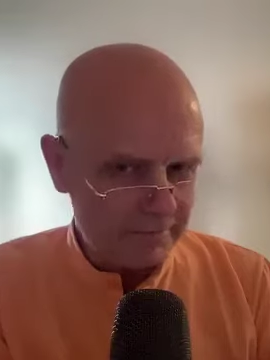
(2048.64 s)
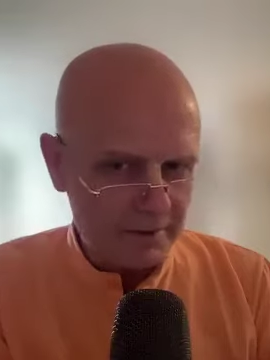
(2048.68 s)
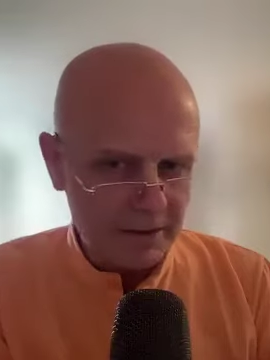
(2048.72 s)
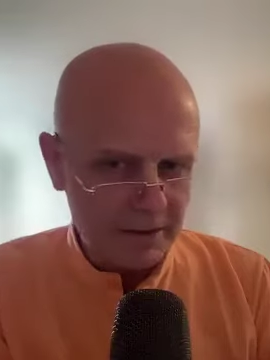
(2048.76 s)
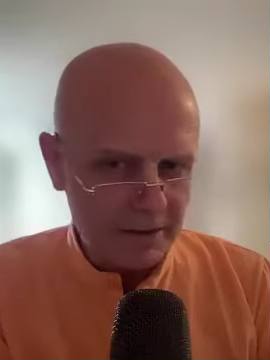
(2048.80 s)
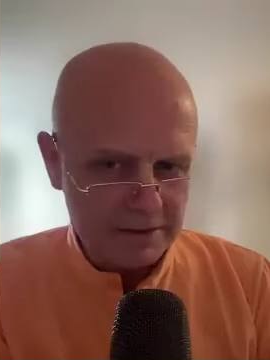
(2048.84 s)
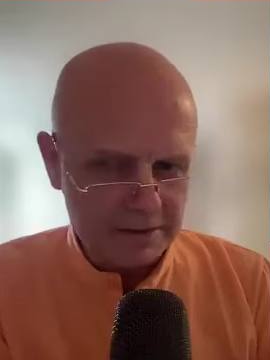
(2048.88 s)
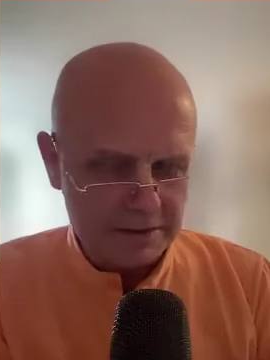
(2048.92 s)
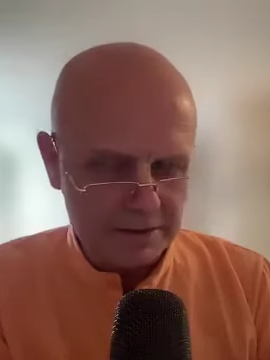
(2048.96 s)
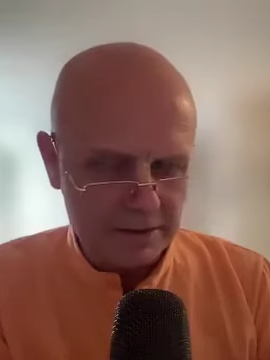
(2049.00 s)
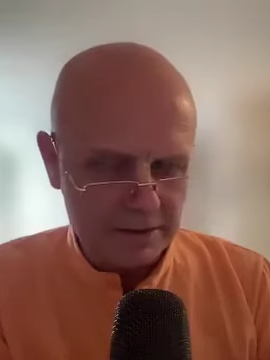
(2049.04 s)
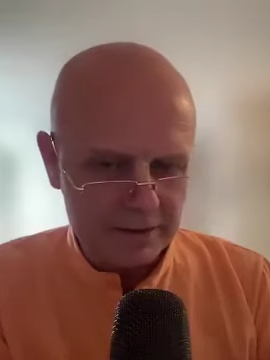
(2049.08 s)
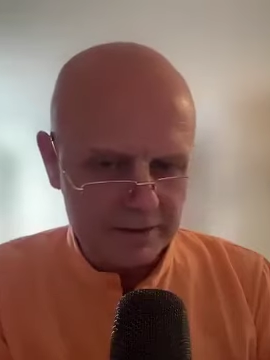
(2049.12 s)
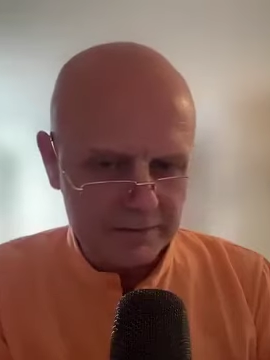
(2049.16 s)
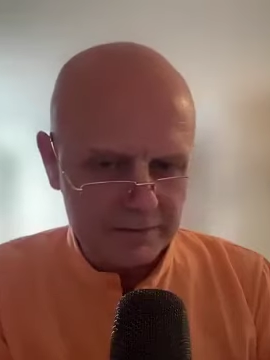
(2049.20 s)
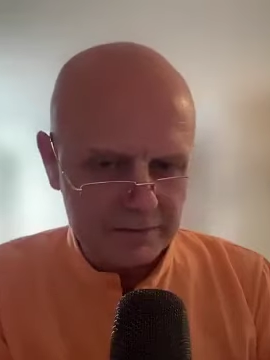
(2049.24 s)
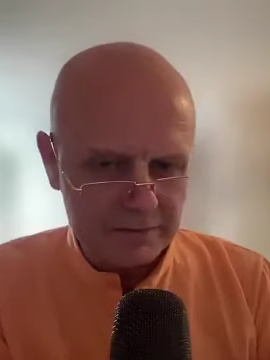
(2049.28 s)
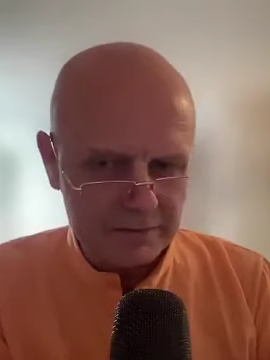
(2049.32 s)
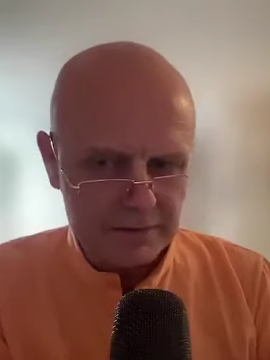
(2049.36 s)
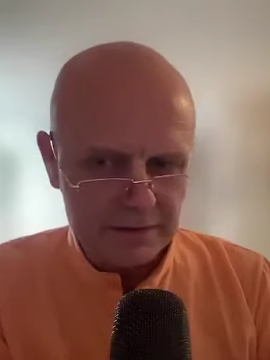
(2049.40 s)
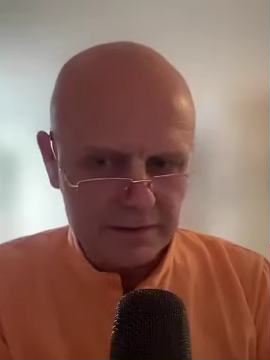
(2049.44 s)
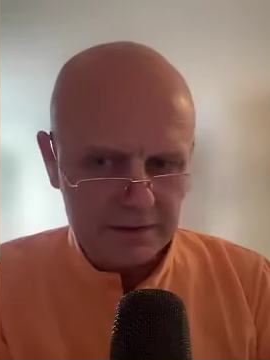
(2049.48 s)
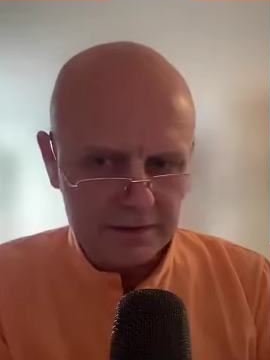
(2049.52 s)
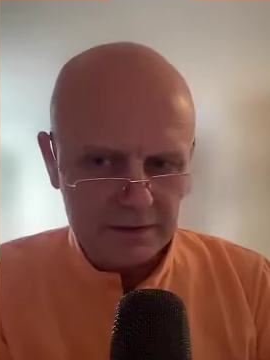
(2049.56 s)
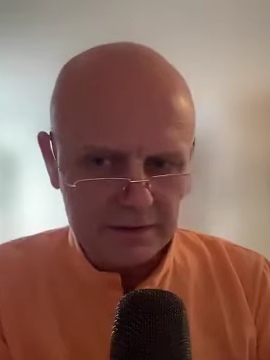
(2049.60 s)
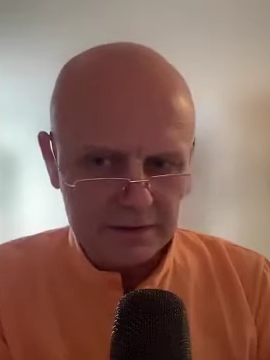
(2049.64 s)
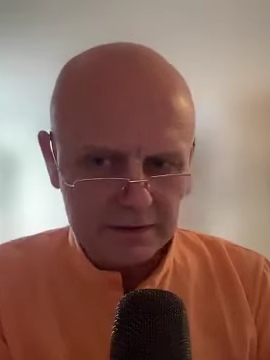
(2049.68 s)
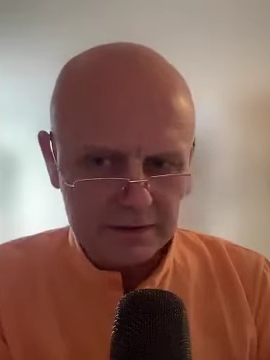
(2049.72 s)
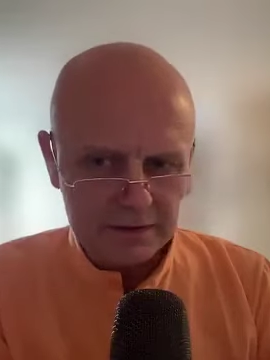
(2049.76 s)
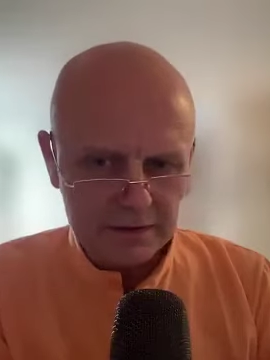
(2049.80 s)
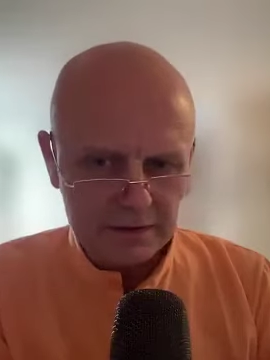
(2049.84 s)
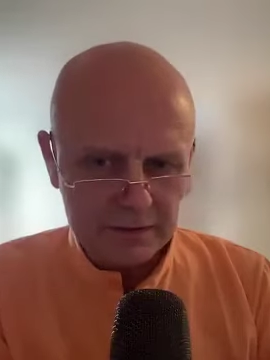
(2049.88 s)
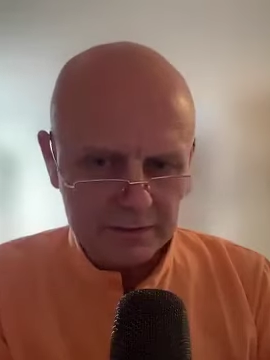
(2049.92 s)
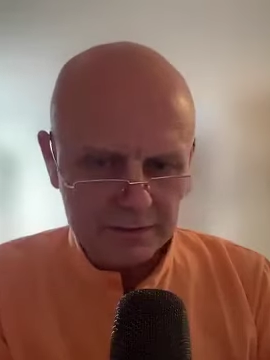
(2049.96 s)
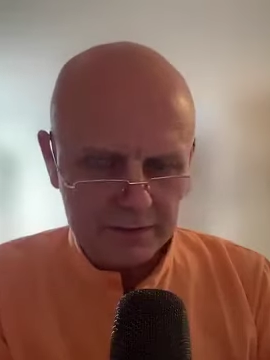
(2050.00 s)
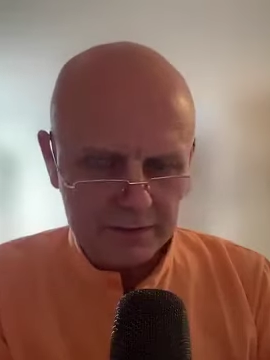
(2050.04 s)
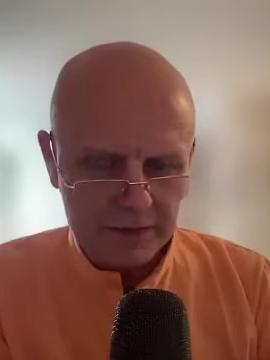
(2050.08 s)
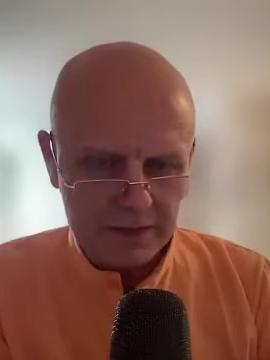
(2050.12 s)
pastimes,
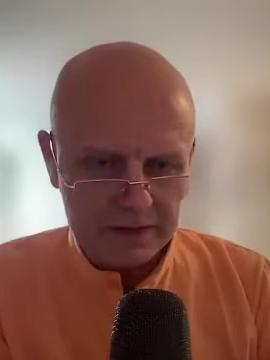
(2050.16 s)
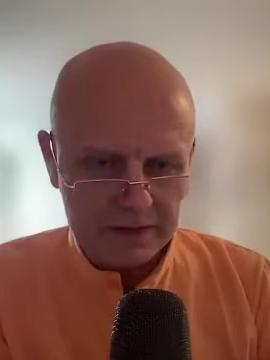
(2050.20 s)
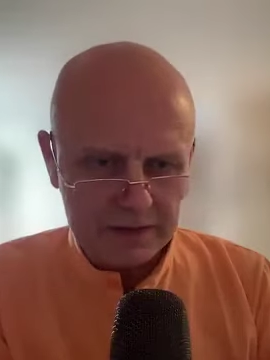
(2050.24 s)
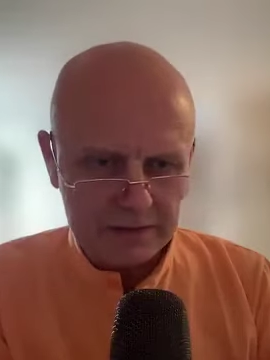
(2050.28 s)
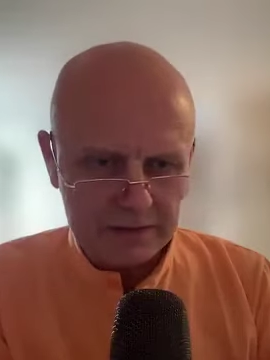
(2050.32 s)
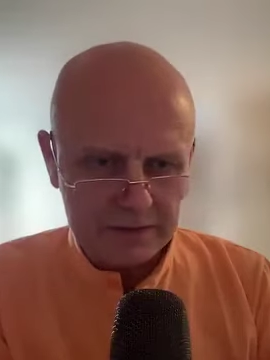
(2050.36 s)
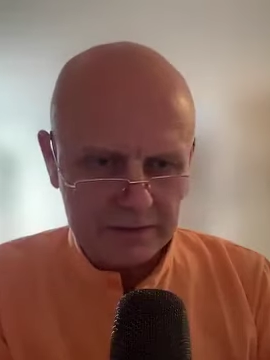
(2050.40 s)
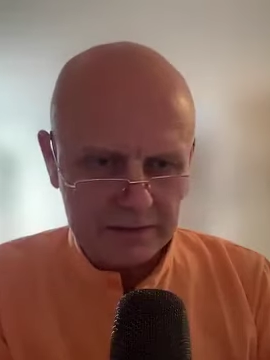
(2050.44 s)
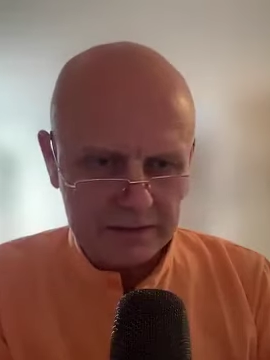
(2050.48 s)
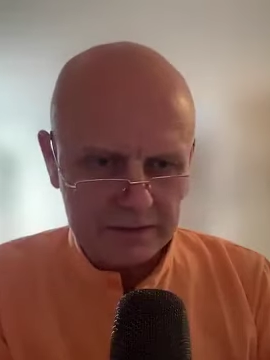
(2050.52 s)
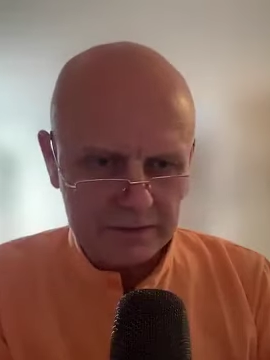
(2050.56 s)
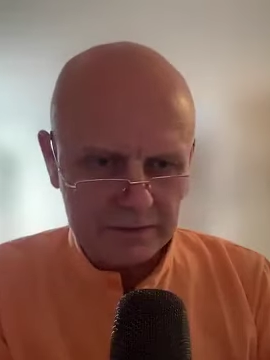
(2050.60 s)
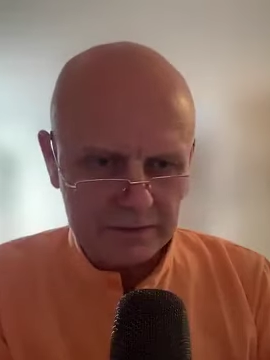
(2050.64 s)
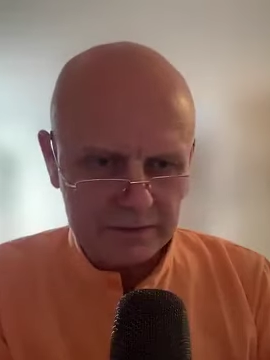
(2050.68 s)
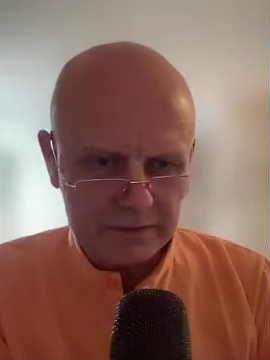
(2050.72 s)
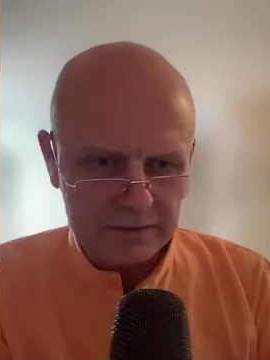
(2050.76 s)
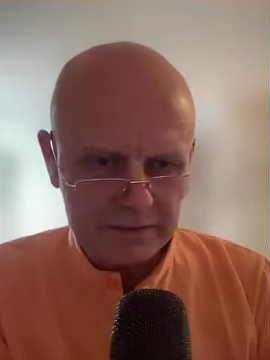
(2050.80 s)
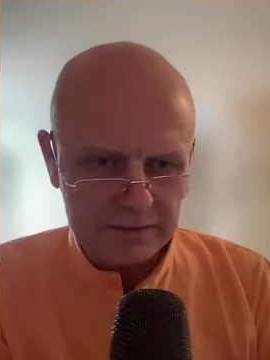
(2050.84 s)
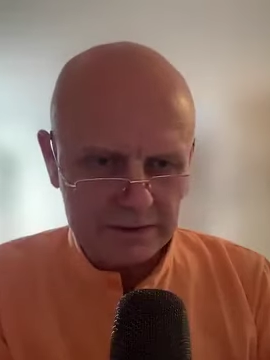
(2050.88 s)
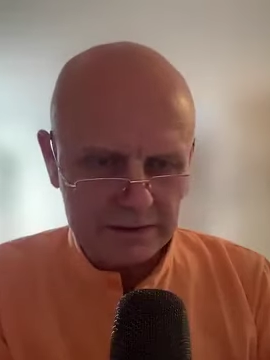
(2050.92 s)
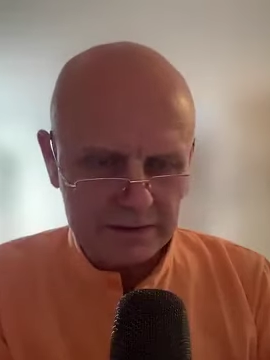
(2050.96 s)
those pastimes which